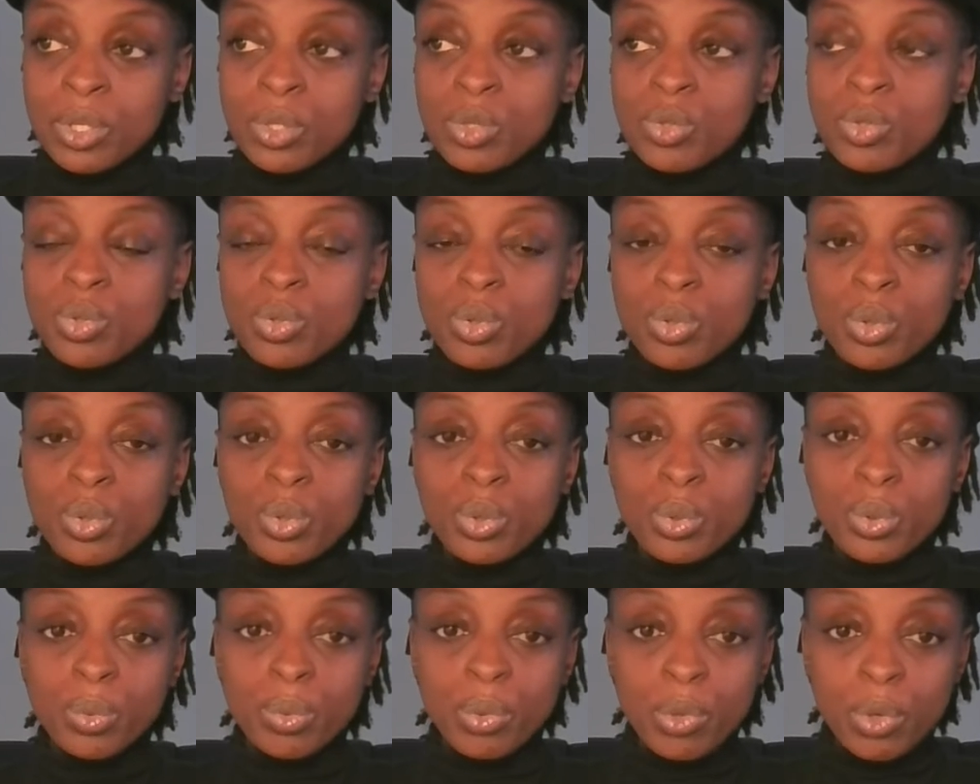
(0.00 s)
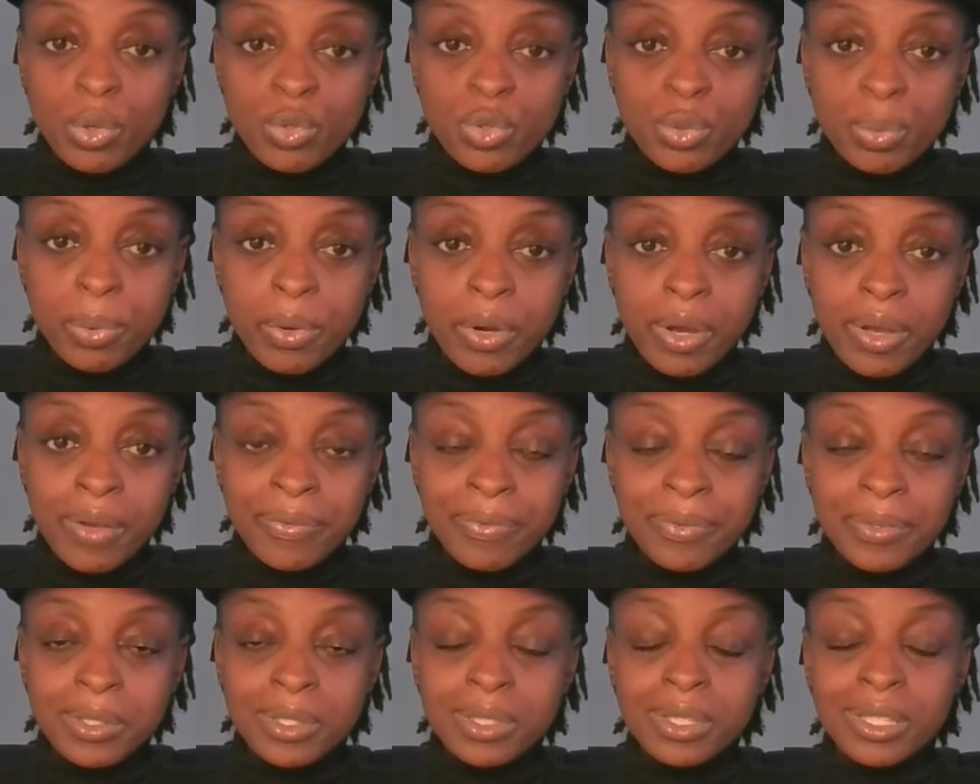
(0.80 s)
So gross
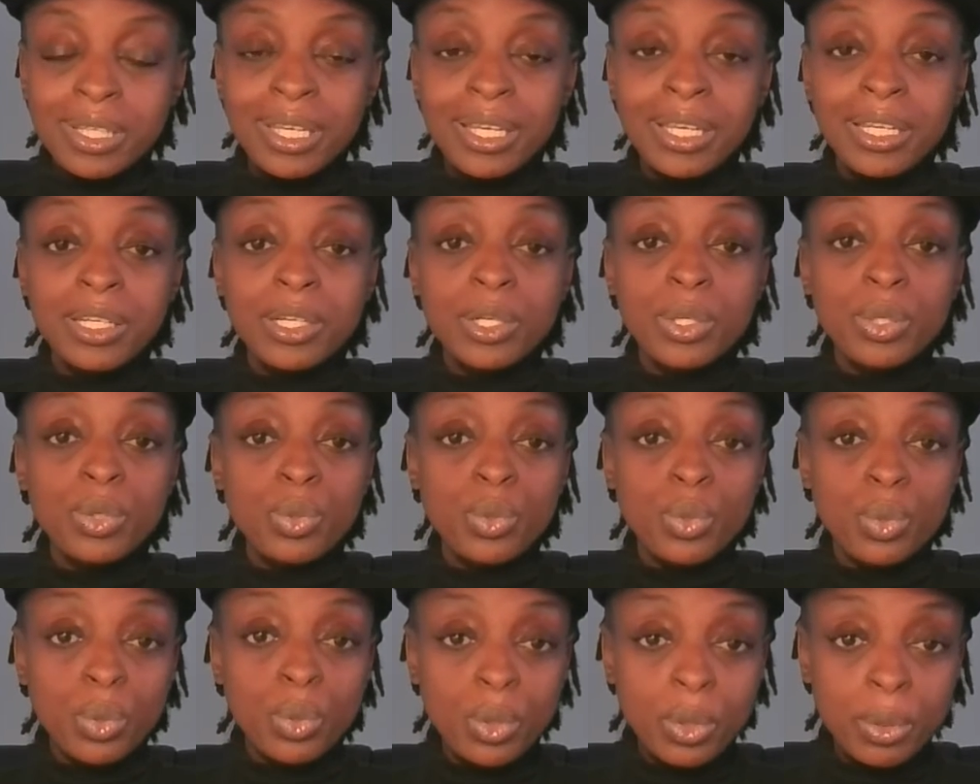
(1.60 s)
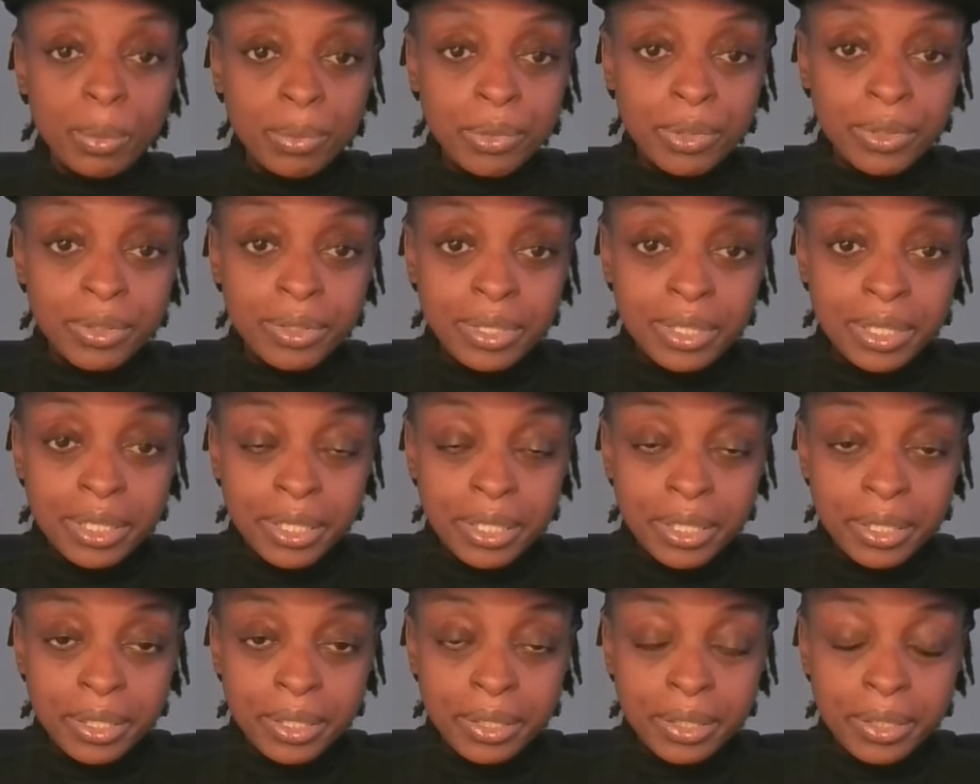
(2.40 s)
profits in a normal
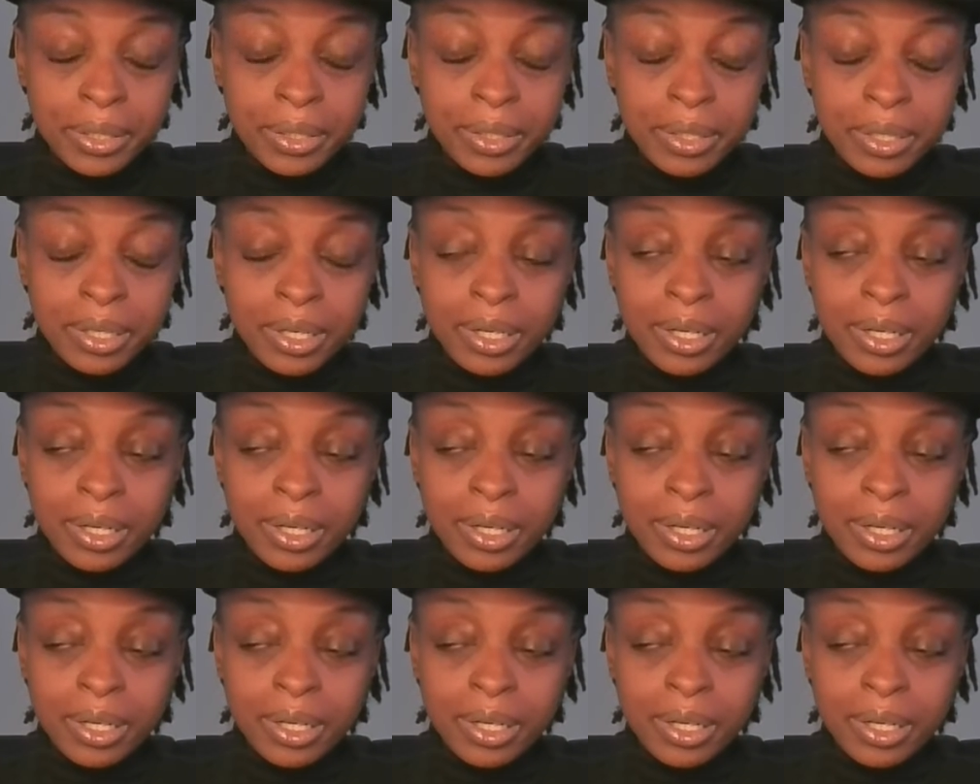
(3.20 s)
year